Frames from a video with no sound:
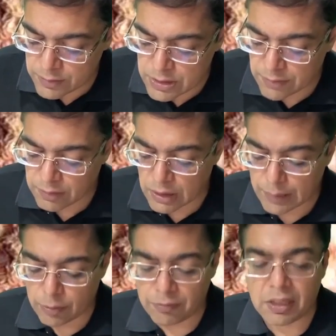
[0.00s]
which is given the
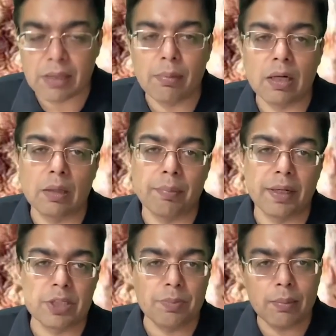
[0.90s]
name of tree bark
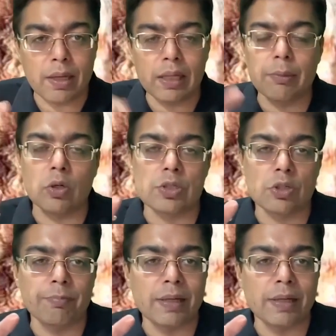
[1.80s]
appearance, primarily because of